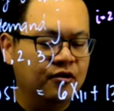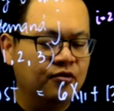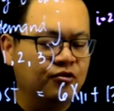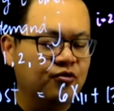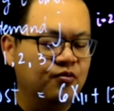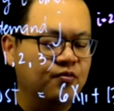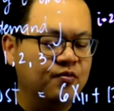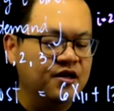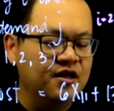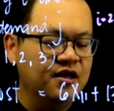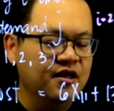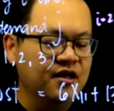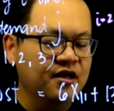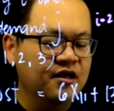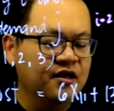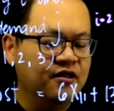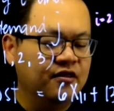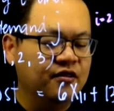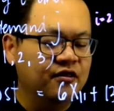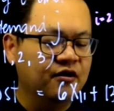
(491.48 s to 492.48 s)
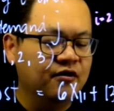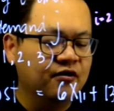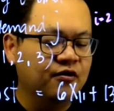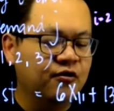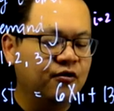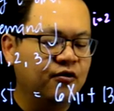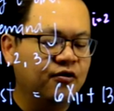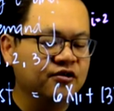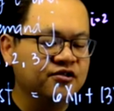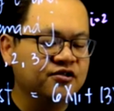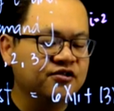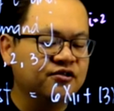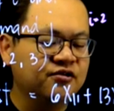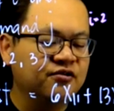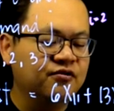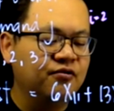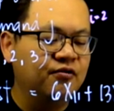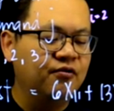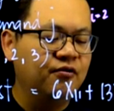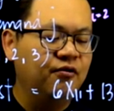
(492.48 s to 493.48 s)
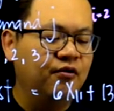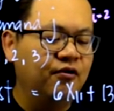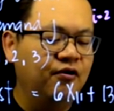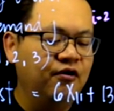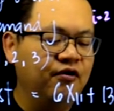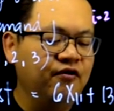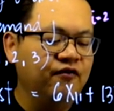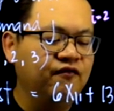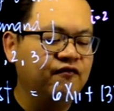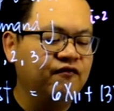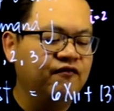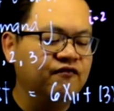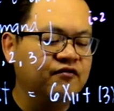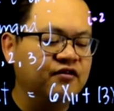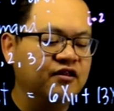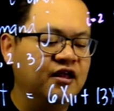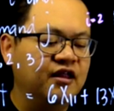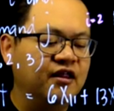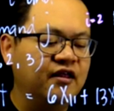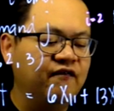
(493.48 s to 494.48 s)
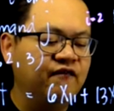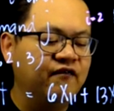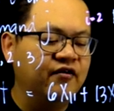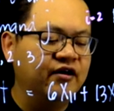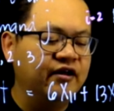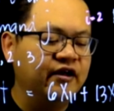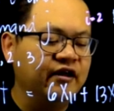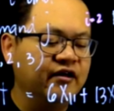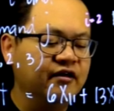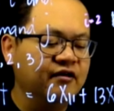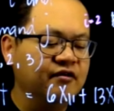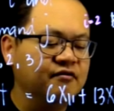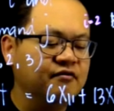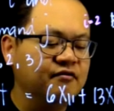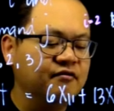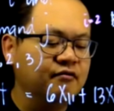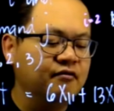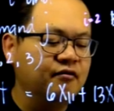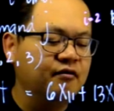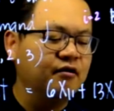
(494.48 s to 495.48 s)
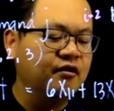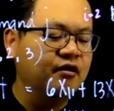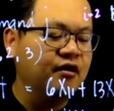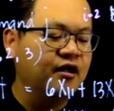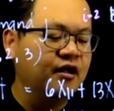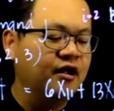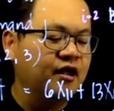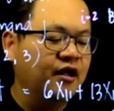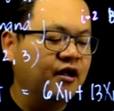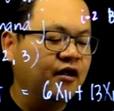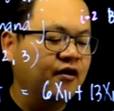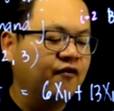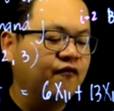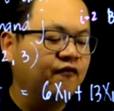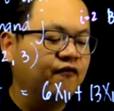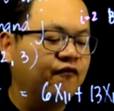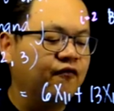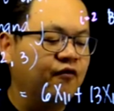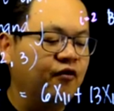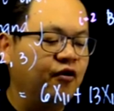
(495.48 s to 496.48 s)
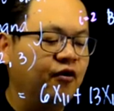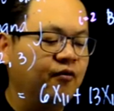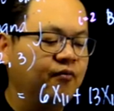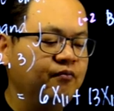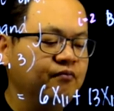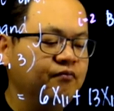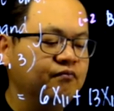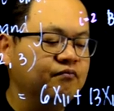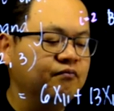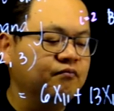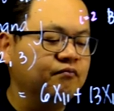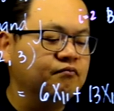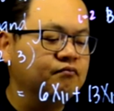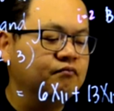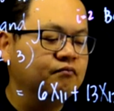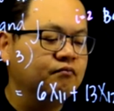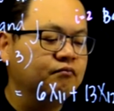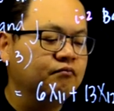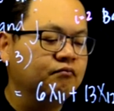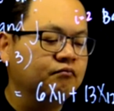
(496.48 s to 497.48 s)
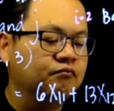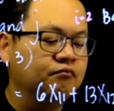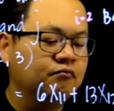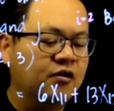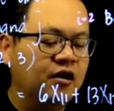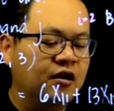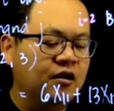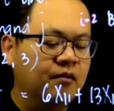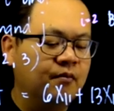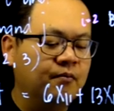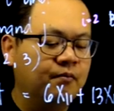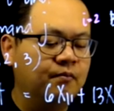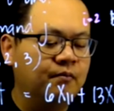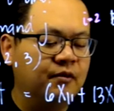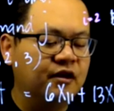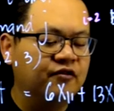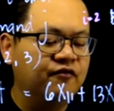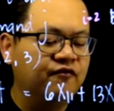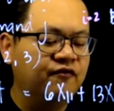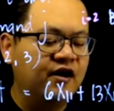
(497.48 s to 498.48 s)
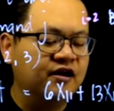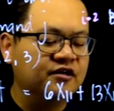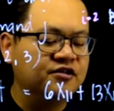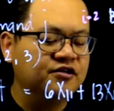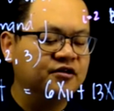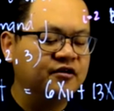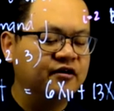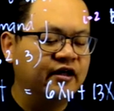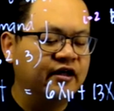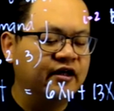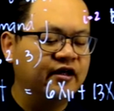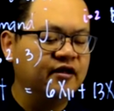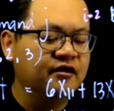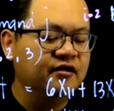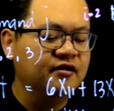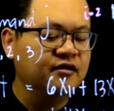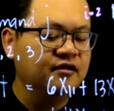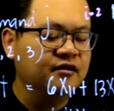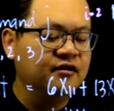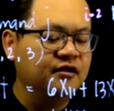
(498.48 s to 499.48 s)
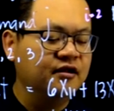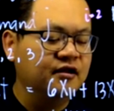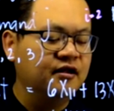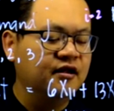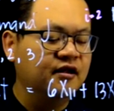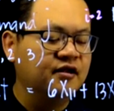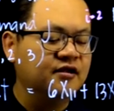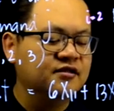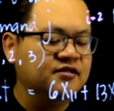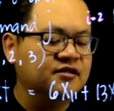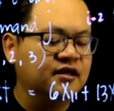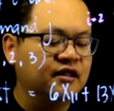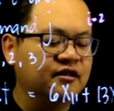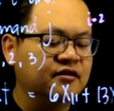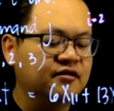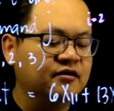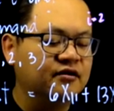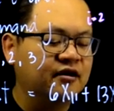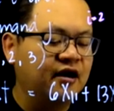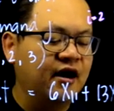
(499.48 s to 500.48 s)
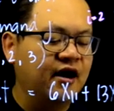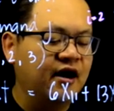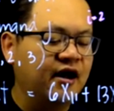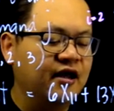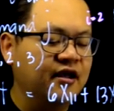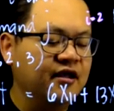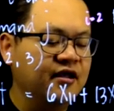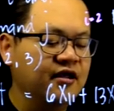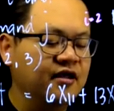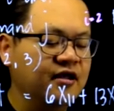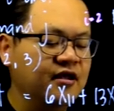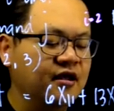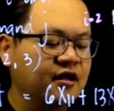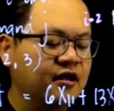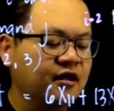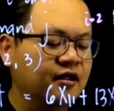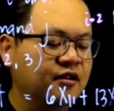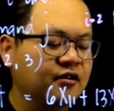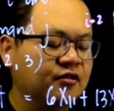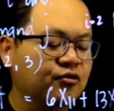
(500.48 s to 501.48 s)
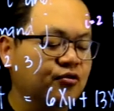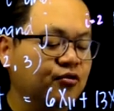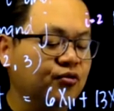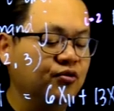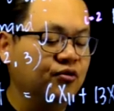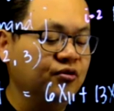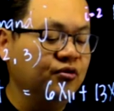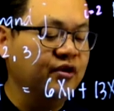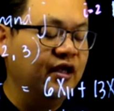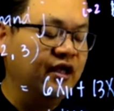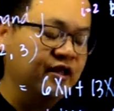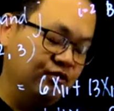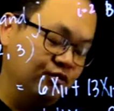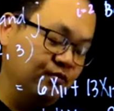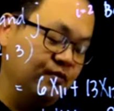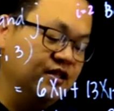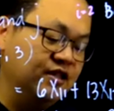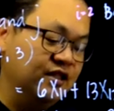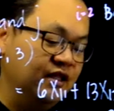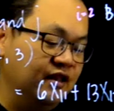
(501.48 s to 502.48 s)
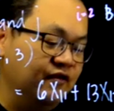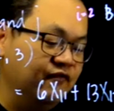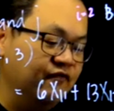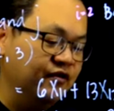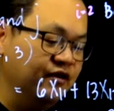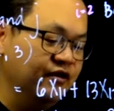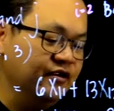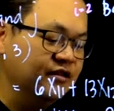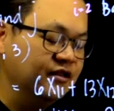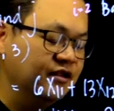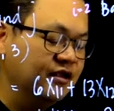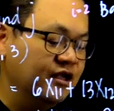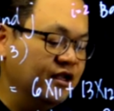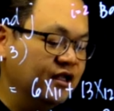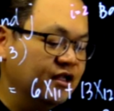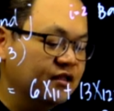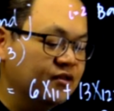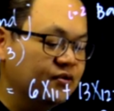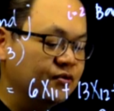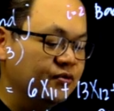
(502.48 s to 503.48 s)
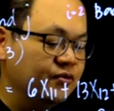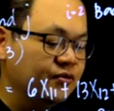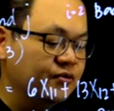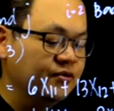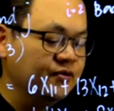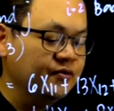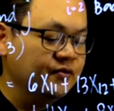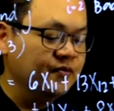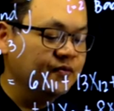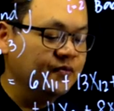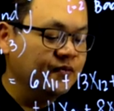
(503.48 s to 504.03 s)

to be the cost of delivering from manufacturing center I to, and to be delivered to